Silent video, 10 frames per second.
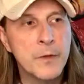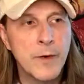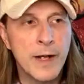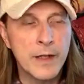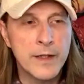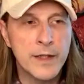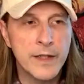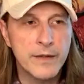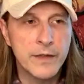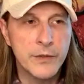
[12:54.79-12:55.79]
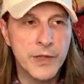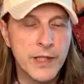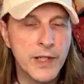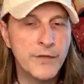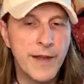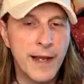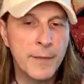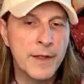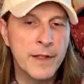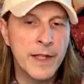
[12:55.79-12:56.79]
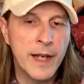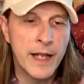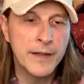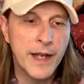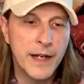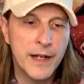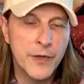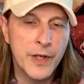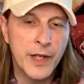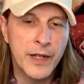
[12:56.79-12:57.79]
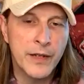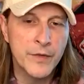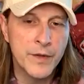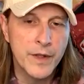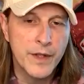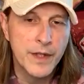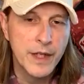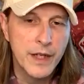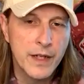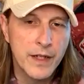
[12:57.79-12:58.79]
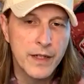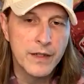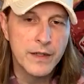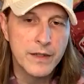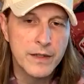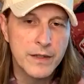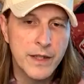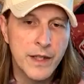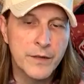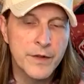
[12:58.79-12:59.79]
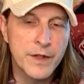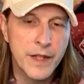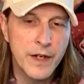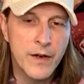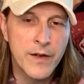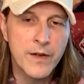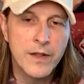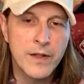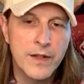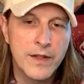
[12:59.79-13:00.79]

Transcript: relatives within the family that had that creative uh, gift at all?